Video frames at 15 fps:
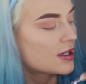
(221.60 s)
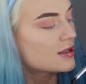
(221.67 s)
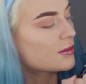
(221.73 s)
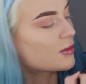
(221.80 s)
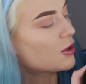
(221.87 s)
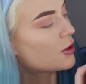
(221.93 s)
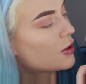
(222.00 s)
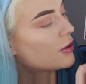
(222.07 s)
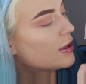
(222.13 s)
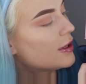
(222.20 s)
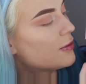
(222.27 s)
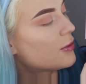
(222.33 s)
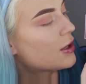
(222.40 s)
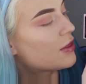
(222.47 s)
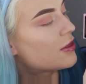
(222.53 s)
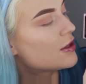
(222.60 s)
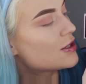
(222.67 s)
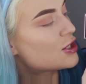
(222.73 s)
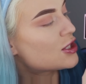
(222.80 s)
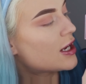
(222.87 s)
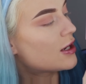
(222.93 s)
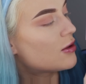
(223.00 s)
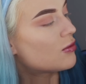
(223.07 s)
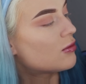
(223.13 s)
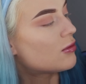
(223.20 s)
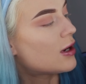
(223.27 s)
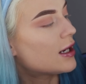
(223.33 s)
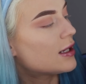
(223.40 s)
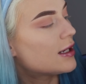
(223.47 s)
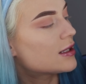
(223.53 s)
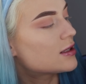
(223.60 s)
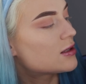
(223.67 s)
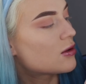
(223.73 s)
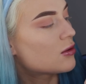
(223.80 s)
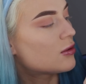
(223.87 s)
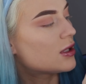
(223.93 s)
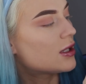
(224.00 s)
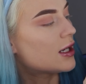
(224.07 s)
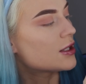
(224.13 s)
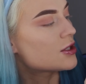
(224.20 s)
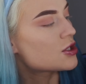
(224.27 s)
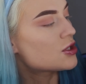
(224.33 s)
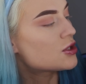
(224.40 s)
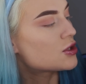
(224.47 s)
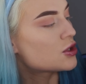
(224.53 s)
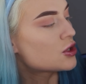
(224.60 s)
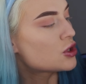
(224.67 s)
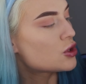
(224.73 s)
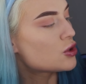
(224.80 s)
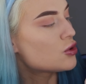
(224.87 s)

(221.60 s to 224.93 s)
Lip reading: I guess I'm gonna go in with this shade right next to the one I just